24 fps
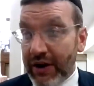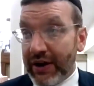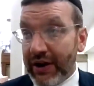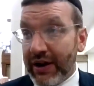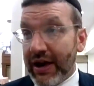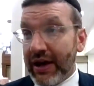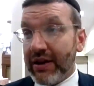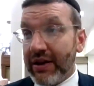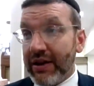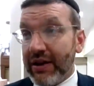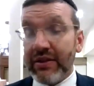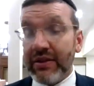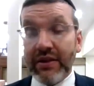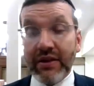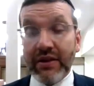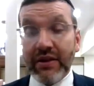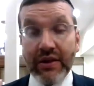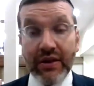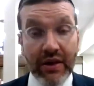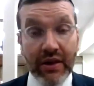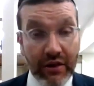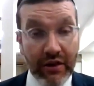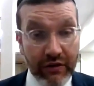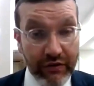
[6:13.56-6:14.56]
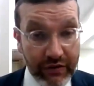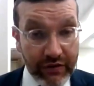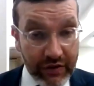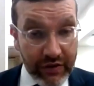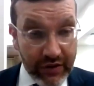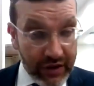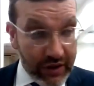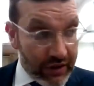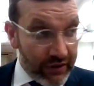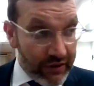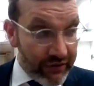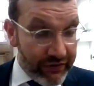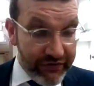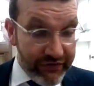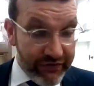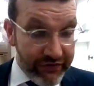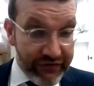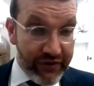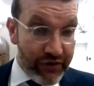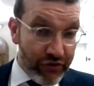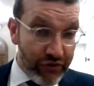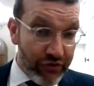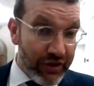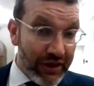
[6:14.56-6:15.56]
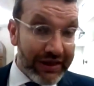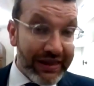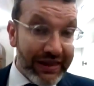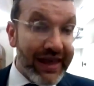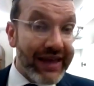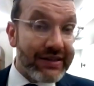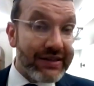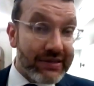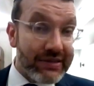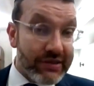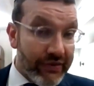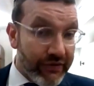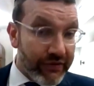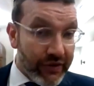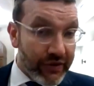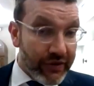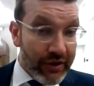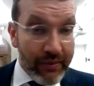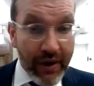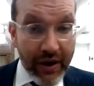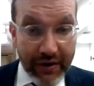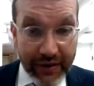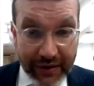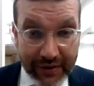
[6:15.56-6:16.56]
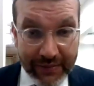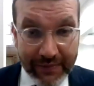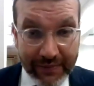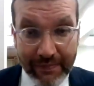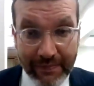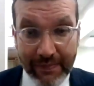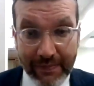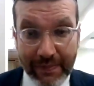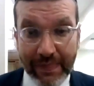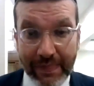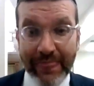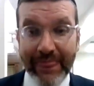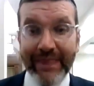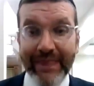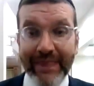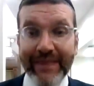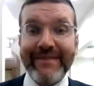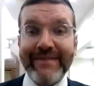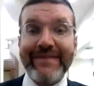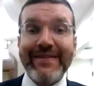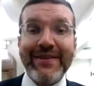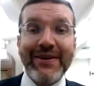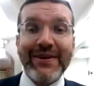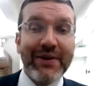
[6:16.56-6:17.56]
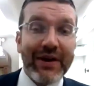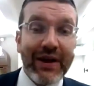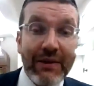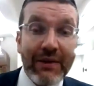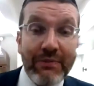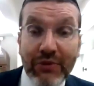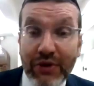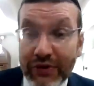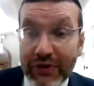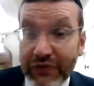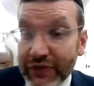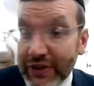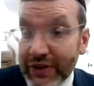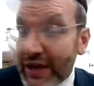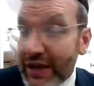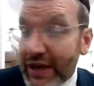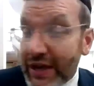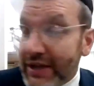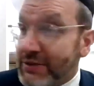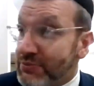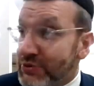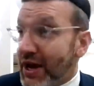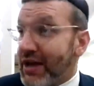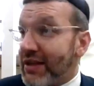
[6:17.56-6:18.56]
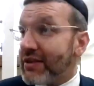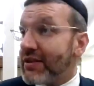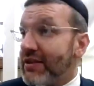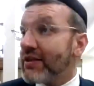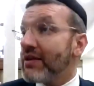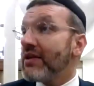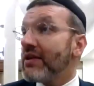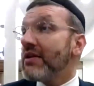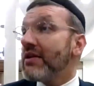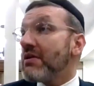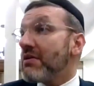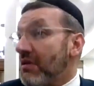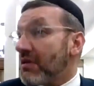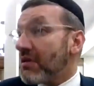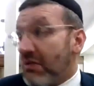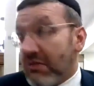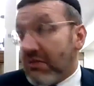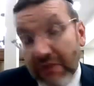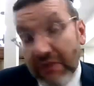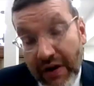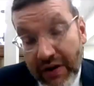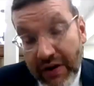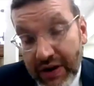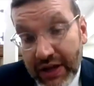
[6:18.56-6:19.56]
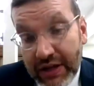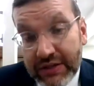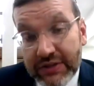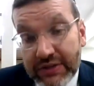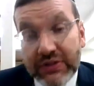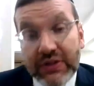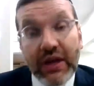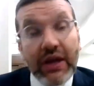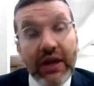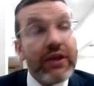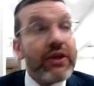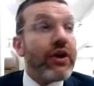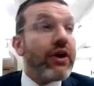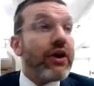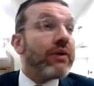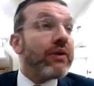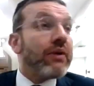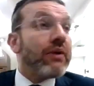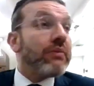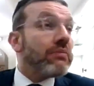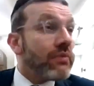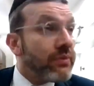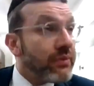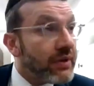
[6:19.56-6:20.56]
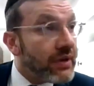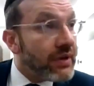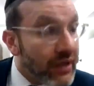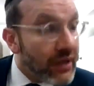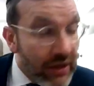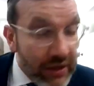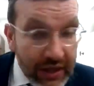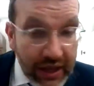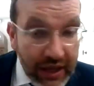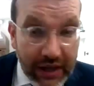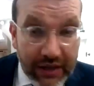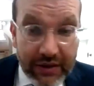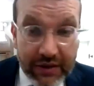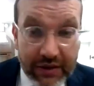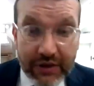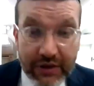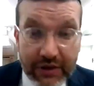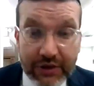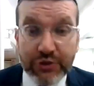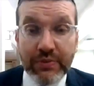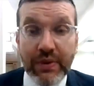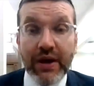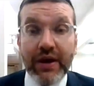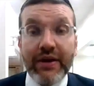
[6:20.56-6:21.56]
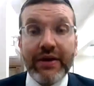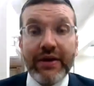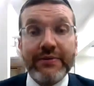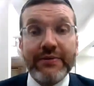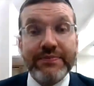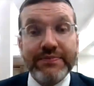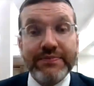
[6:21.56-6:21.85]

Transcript: not in the through the lens of tomorrow. Okay, beautiful, nice shot. Very nice. Kayom. We needed that. Geshmak.